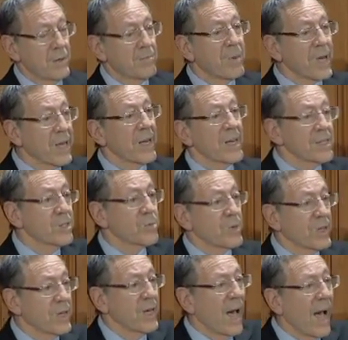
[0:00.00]
begins
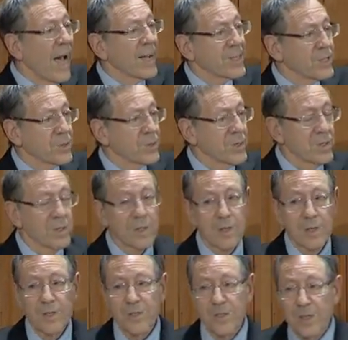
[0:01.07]
with the actual
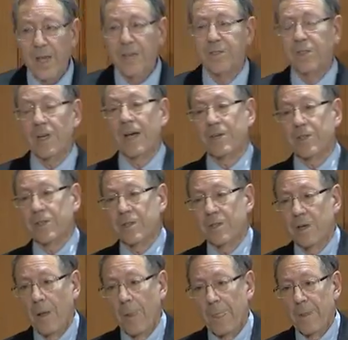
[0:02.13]
state-sanctioned
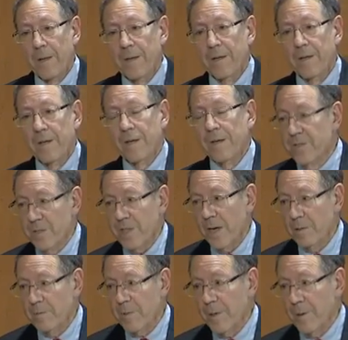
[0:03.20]

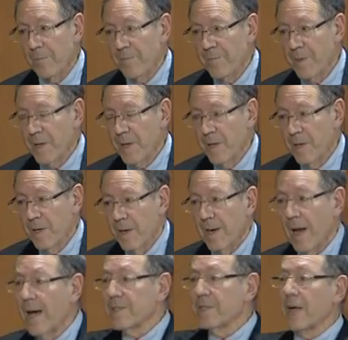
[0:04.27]
incitement. And
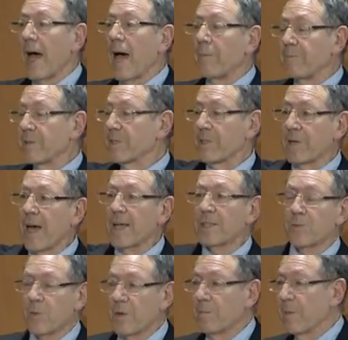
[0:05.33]
as it happens and
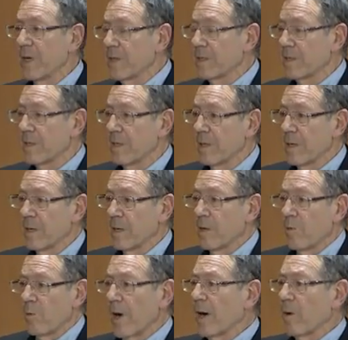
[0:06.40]
as we meet,
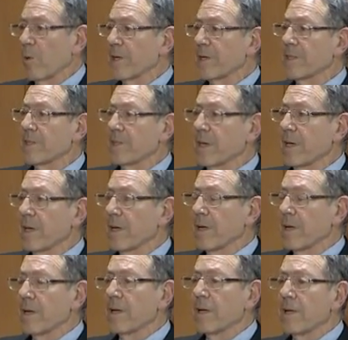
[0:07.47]
we are witnessing
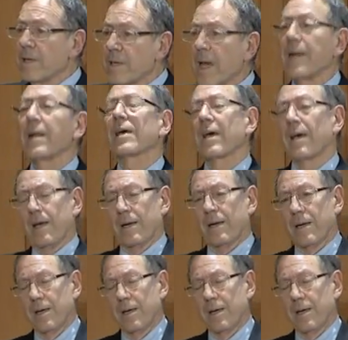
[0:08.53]
yet again